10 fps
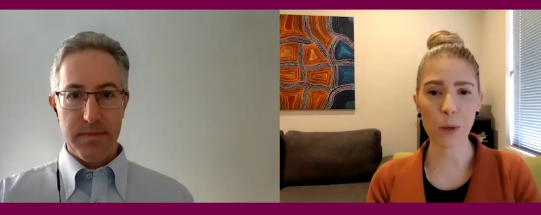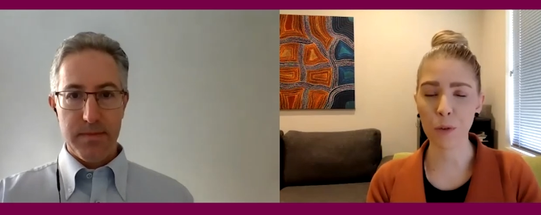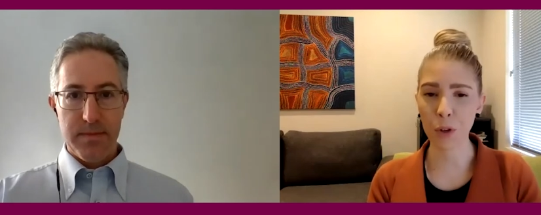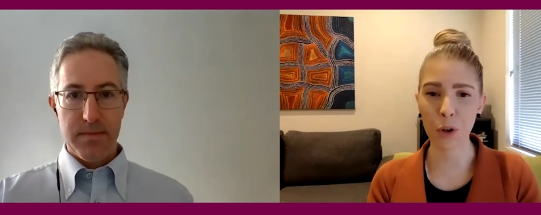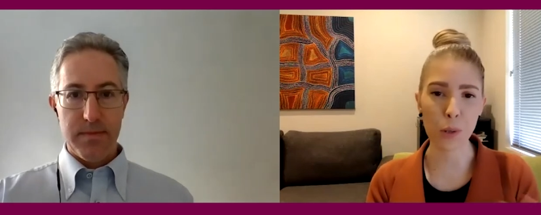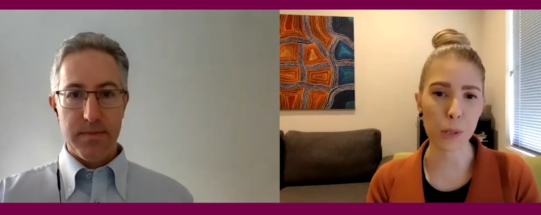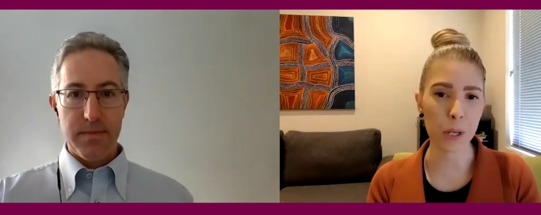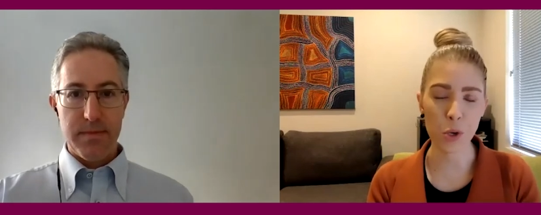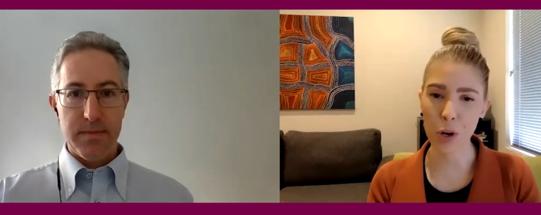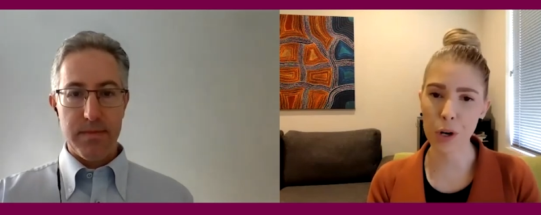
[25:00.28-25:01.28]
Speaker 1: of, you know,
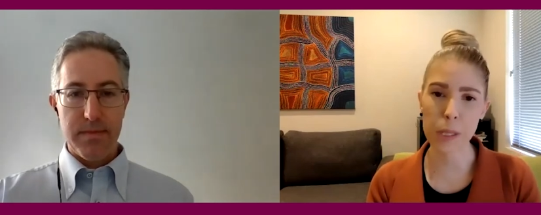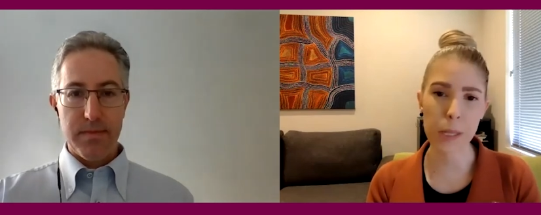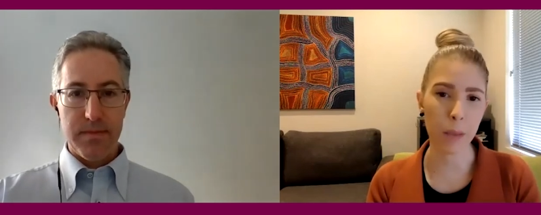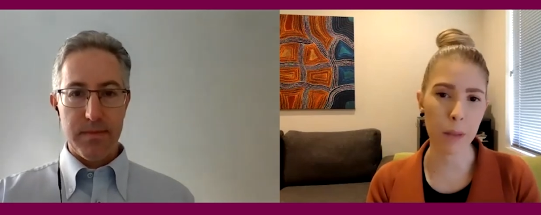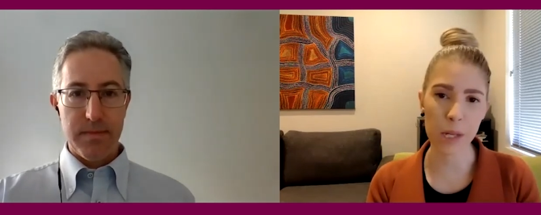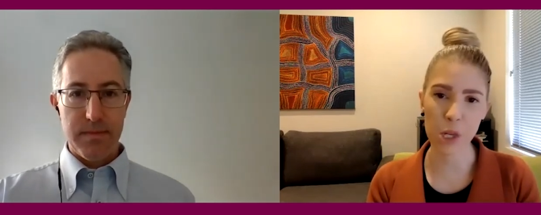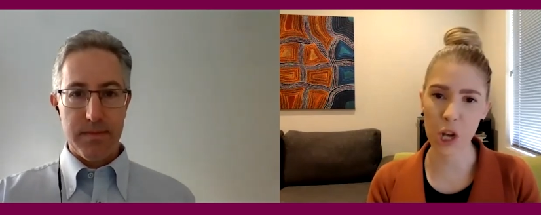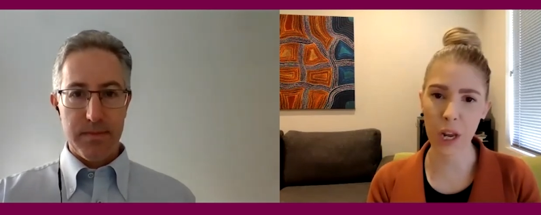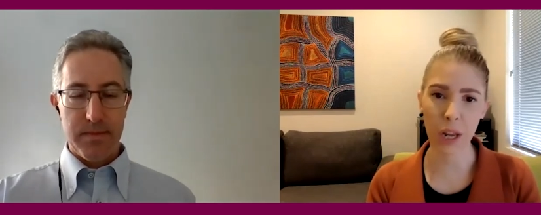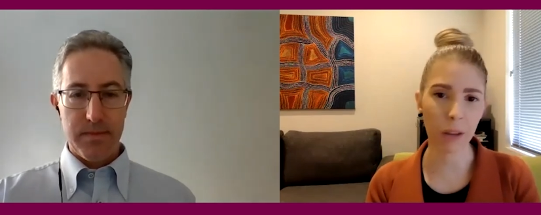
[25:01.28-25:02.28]
citrus,
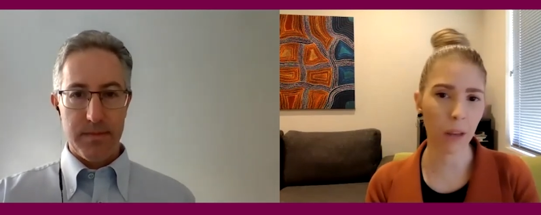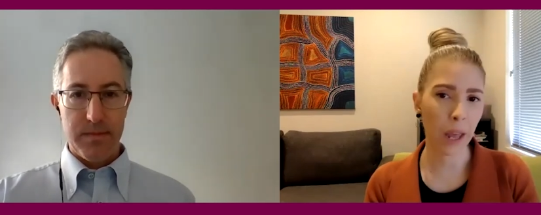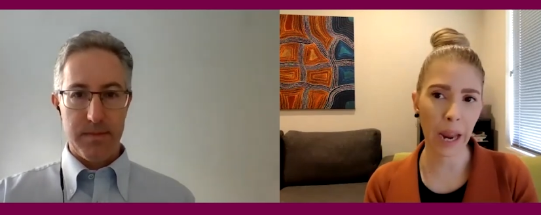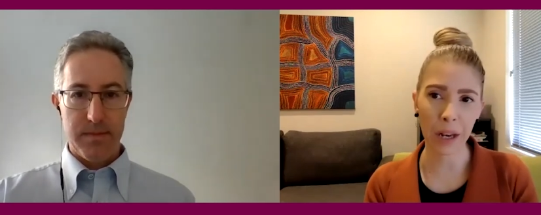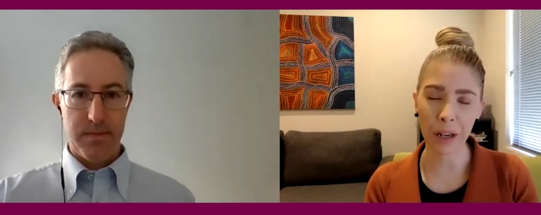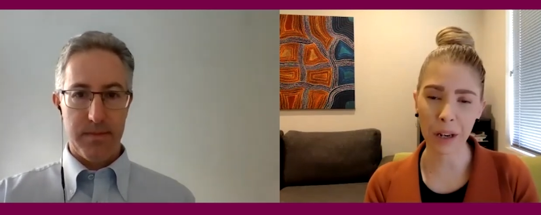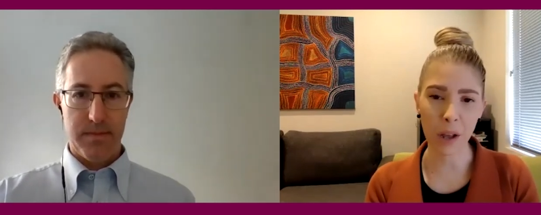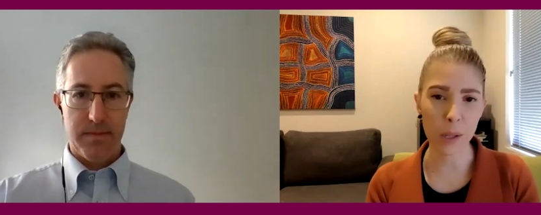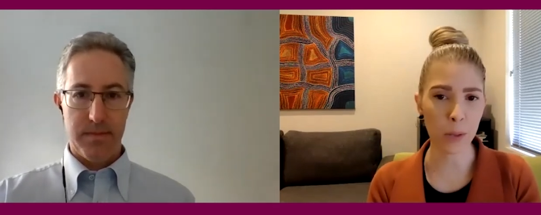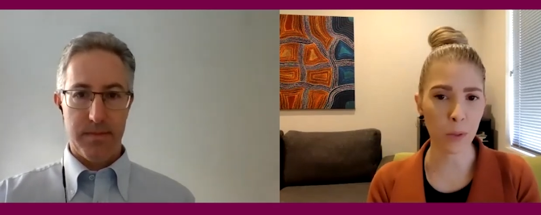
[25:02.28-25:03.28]
MSG, eating
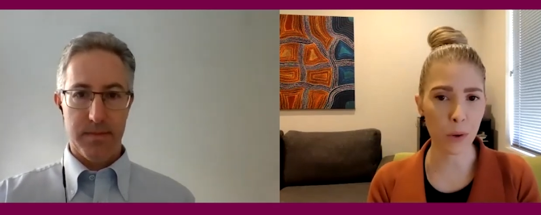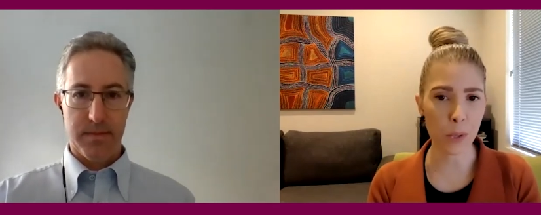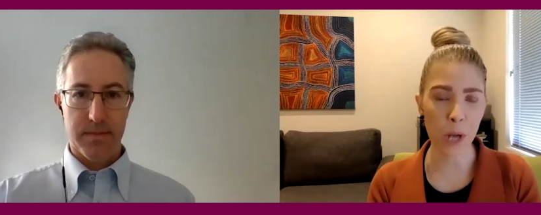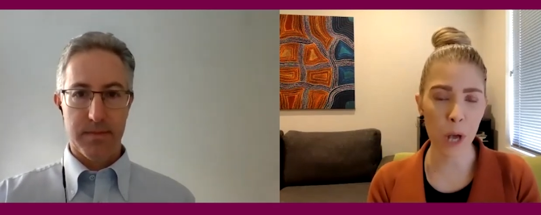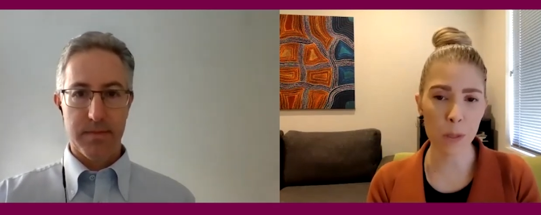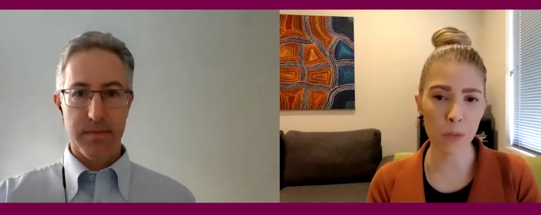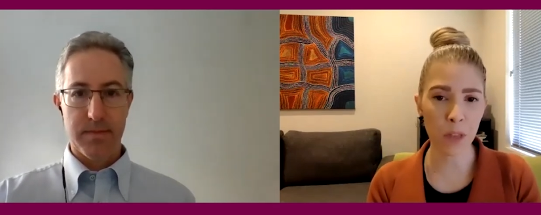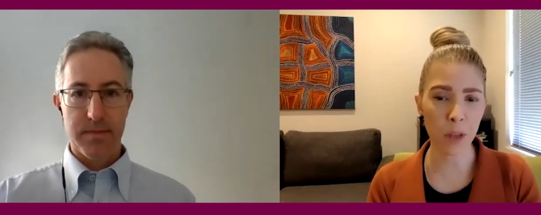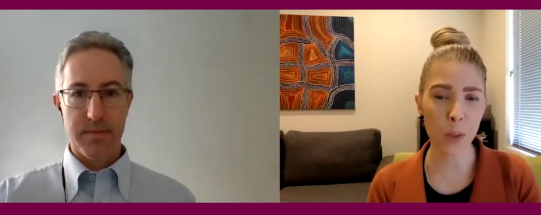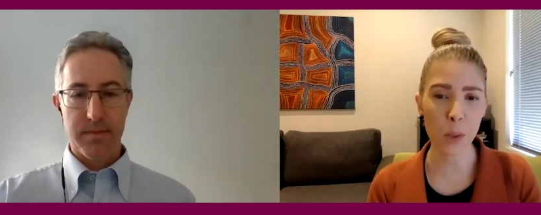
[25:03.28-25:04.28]
nuts and those types of
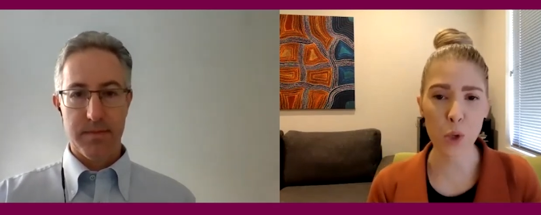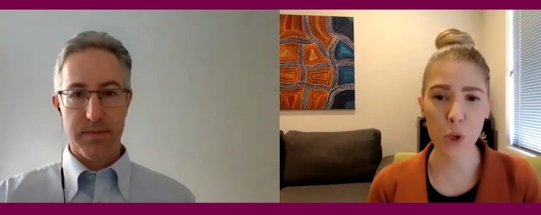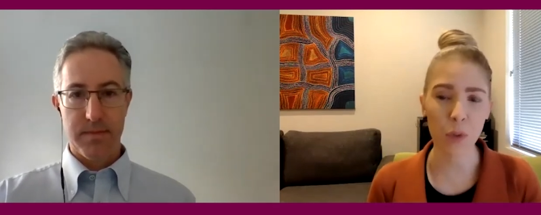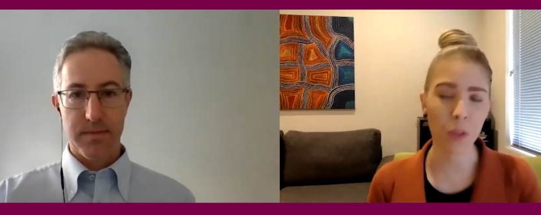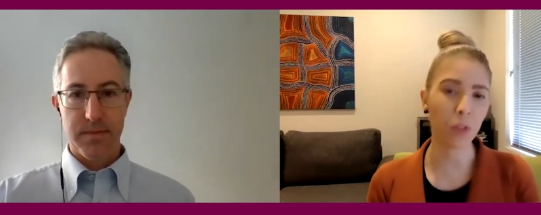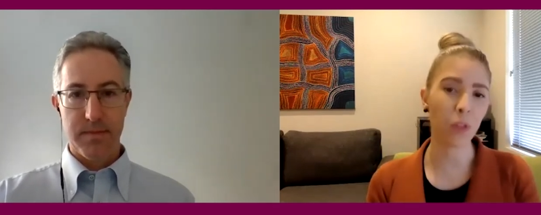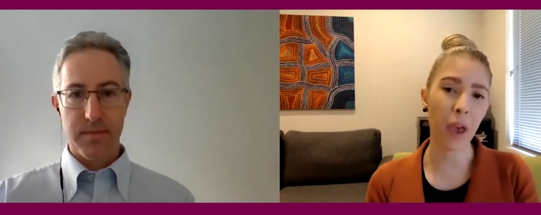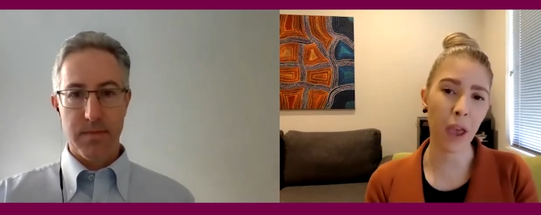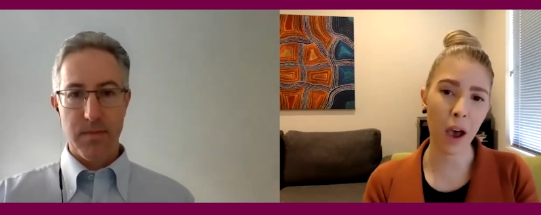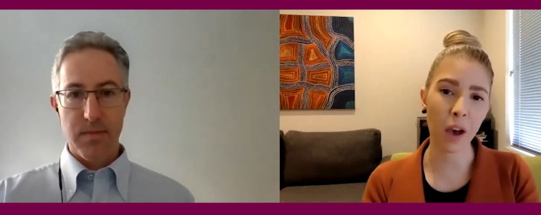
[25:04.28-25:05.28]
things? Or do you think that they
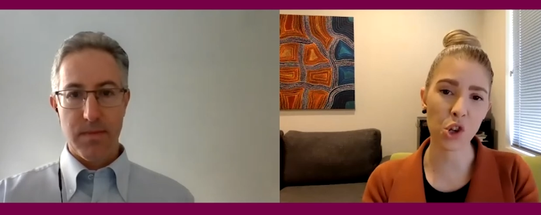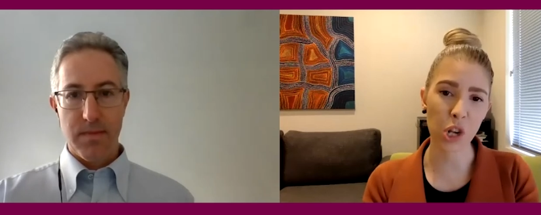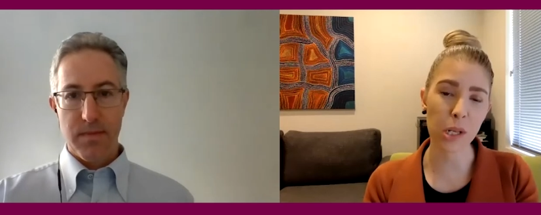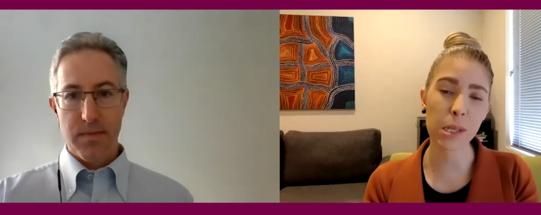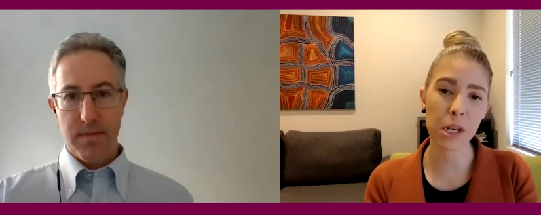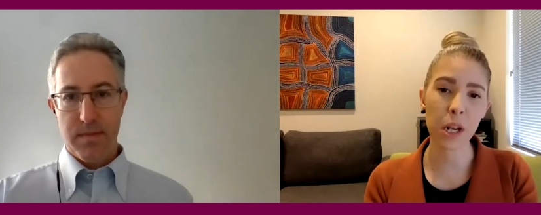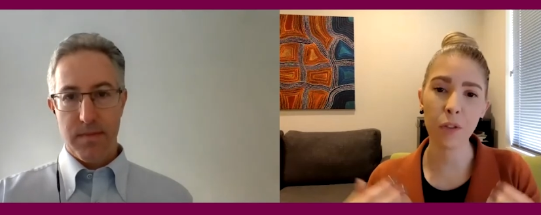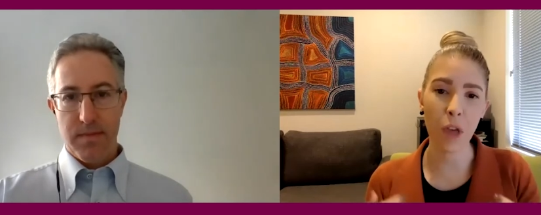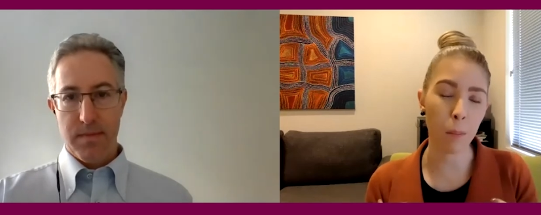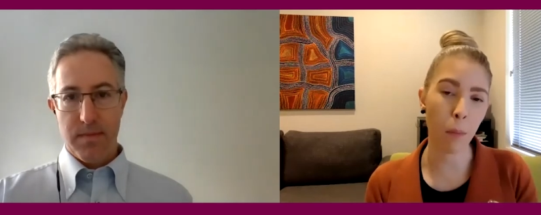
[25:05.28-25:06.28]
are just
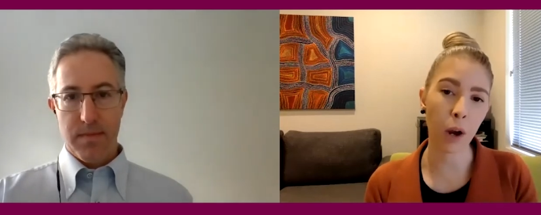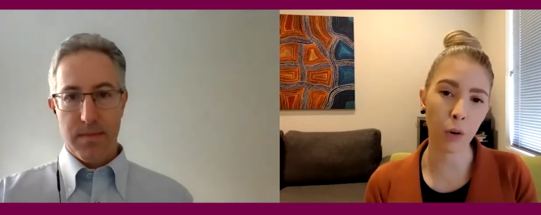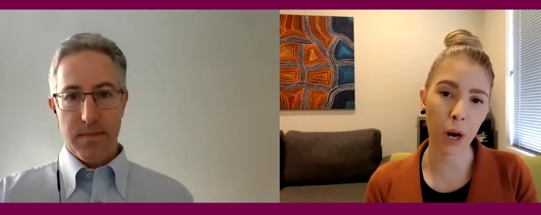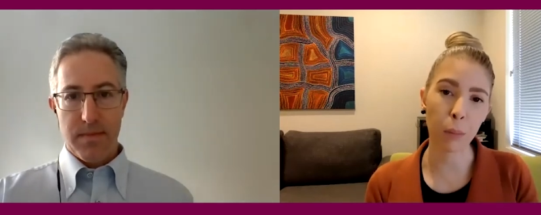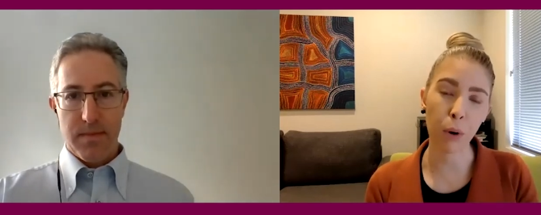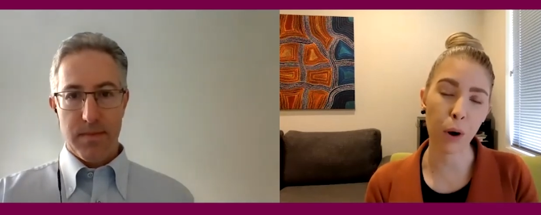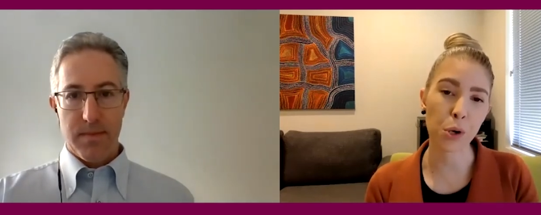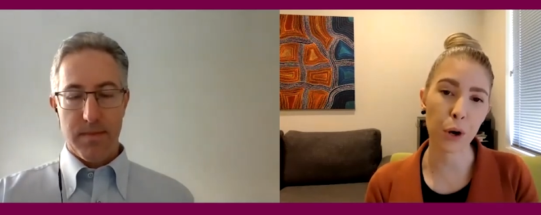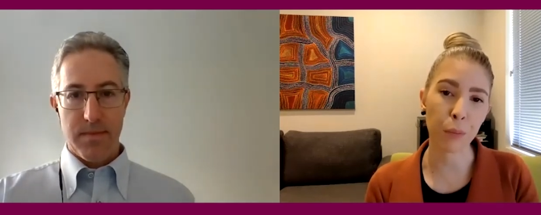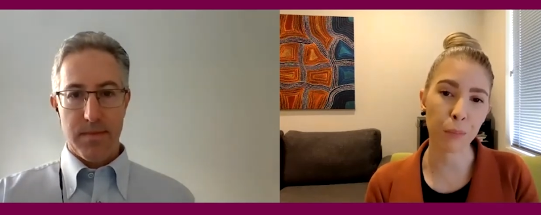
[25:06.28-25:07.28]
that migraine
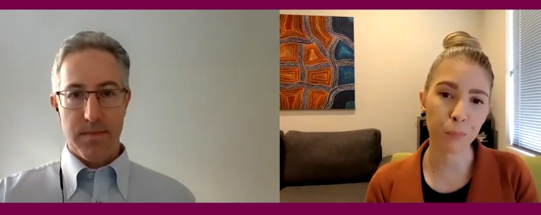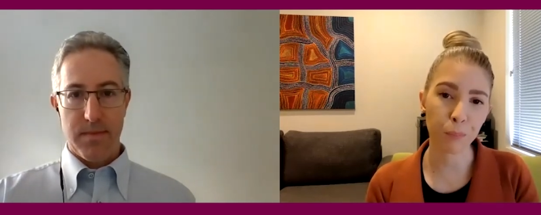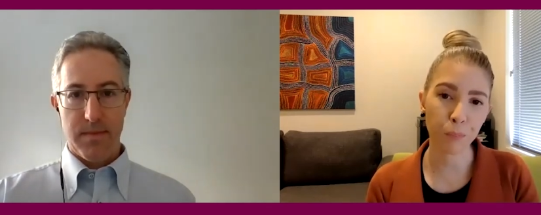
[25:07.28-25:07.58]
prodrome?